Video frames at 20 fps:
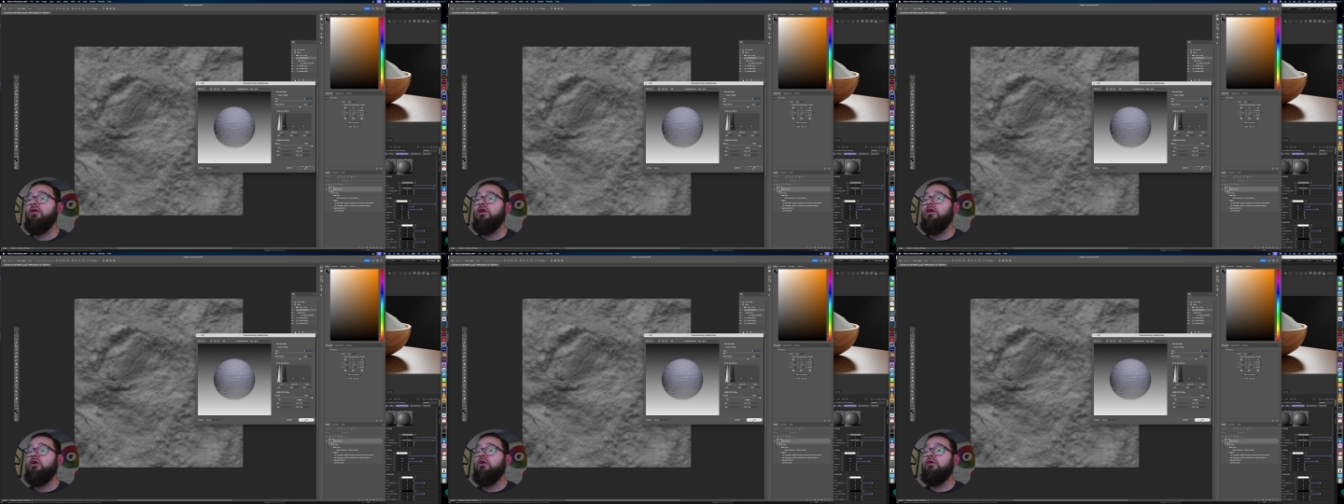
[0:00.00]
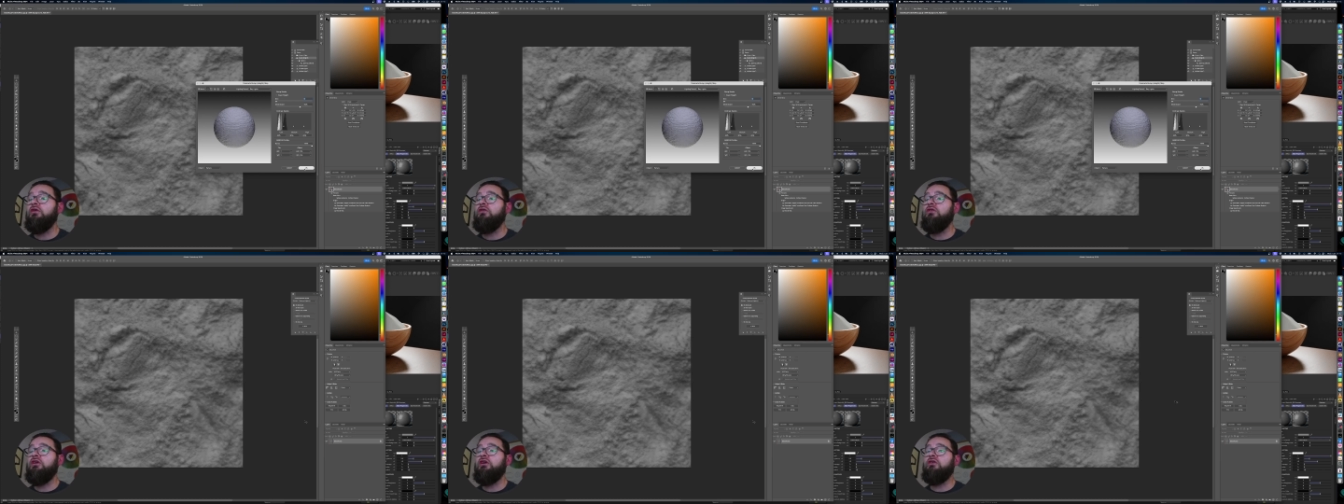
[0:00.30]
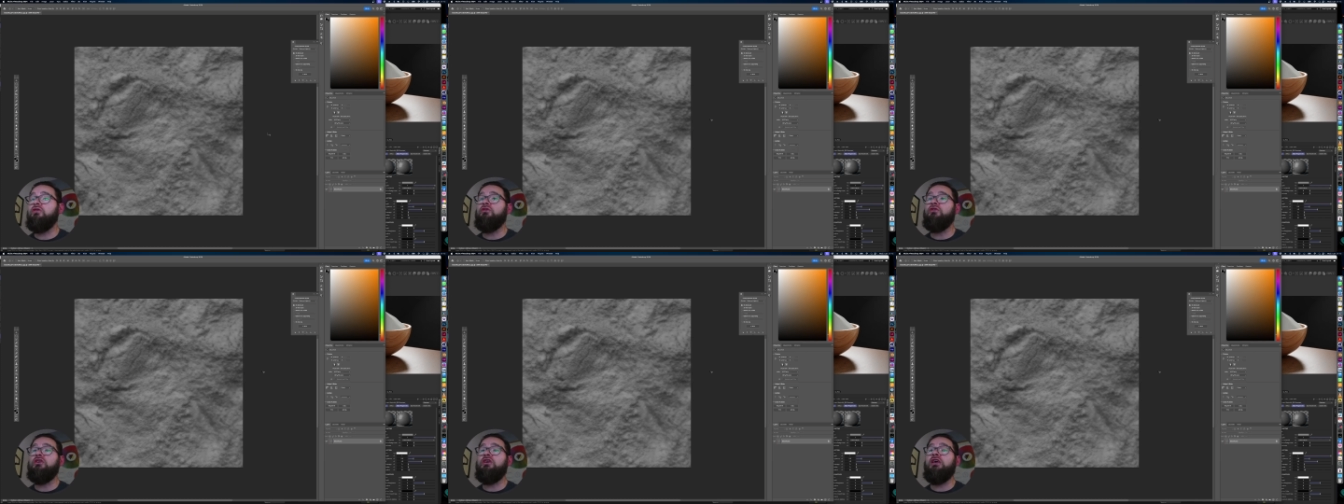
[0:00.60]
When you hit
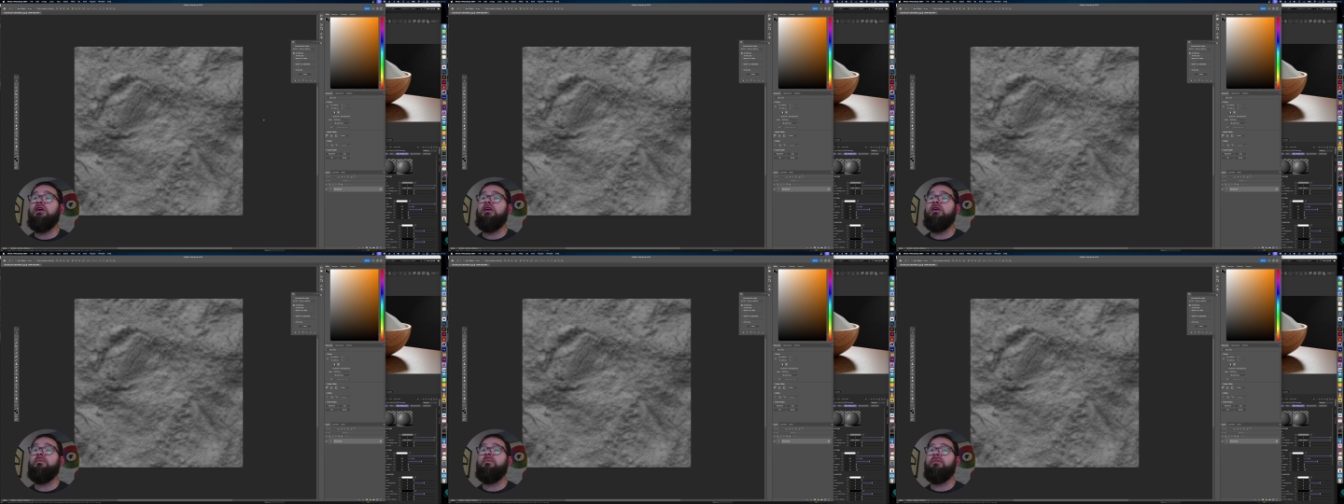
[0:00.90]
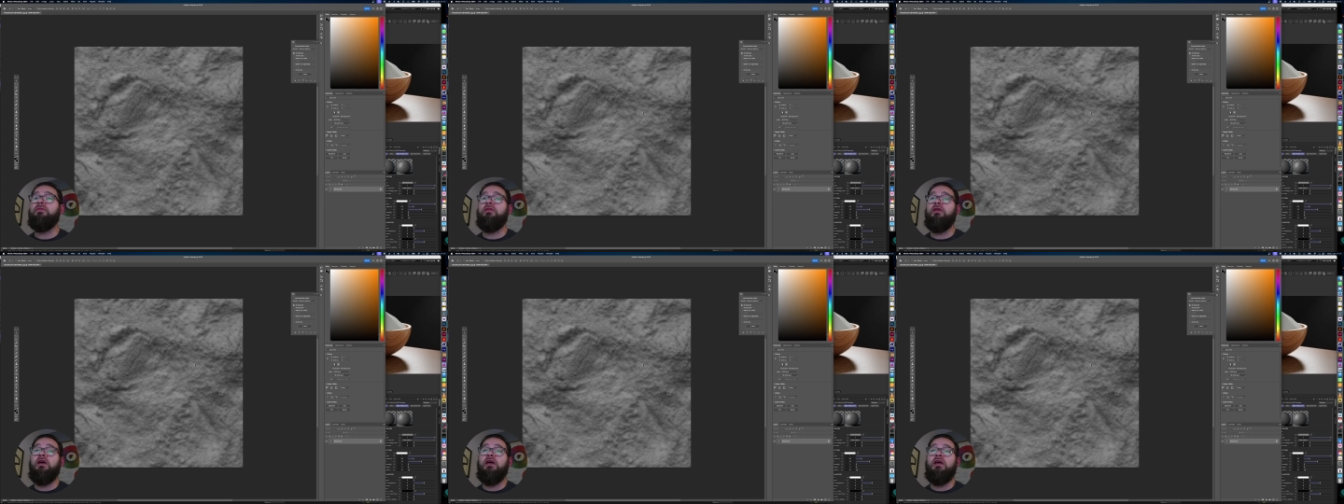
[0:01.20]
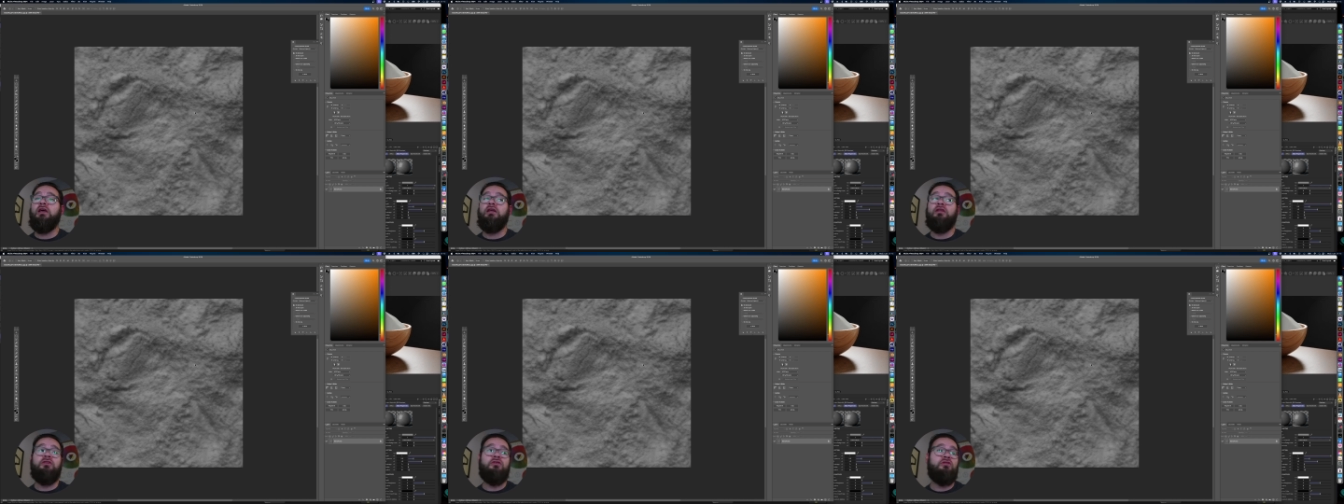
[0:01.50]
OK,
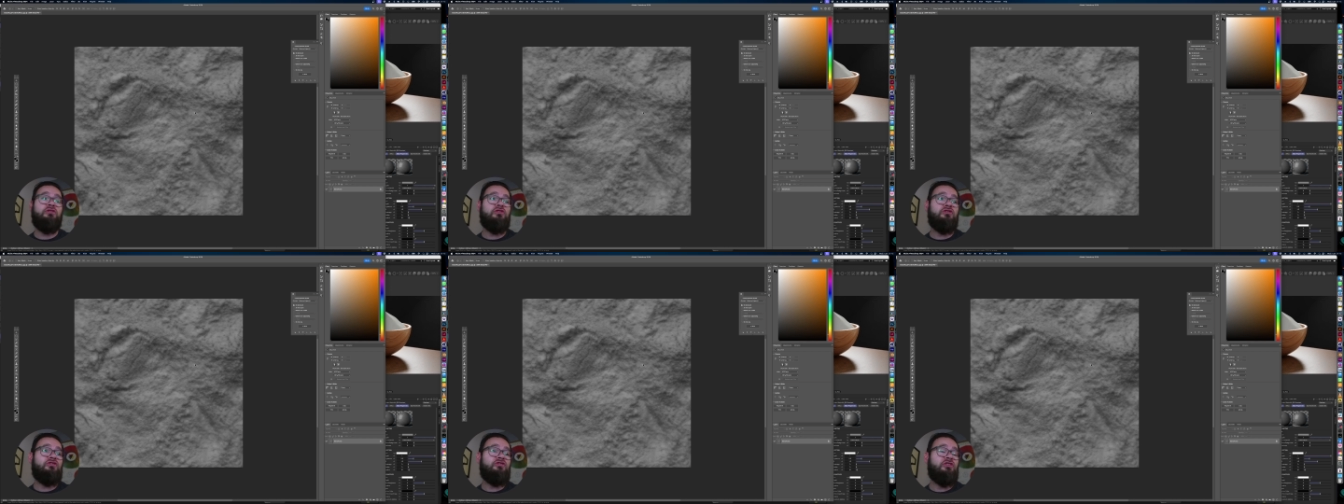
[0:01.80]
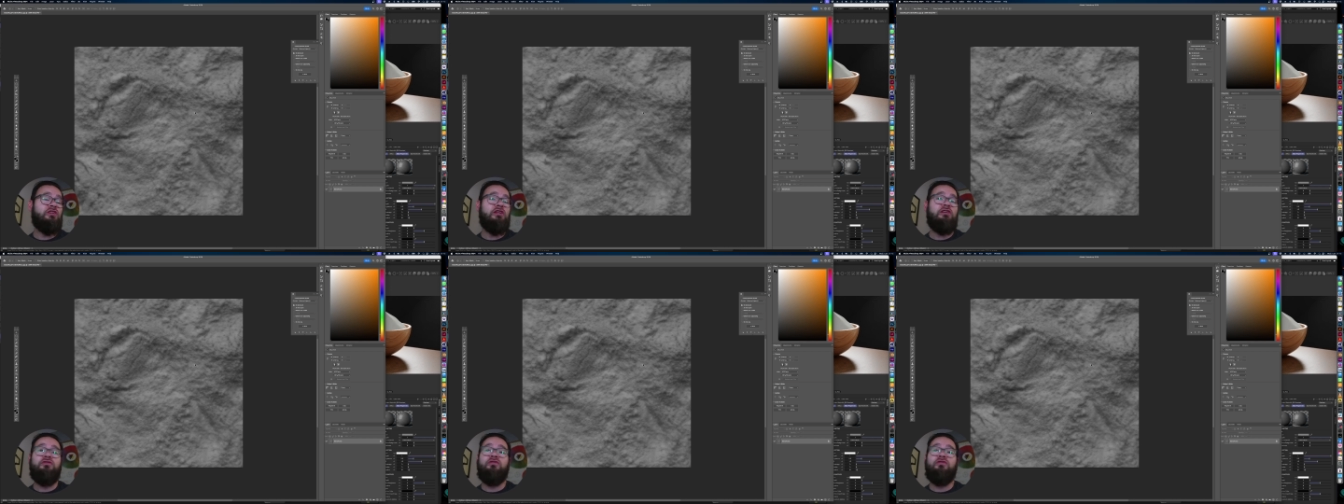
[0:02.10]
and you just save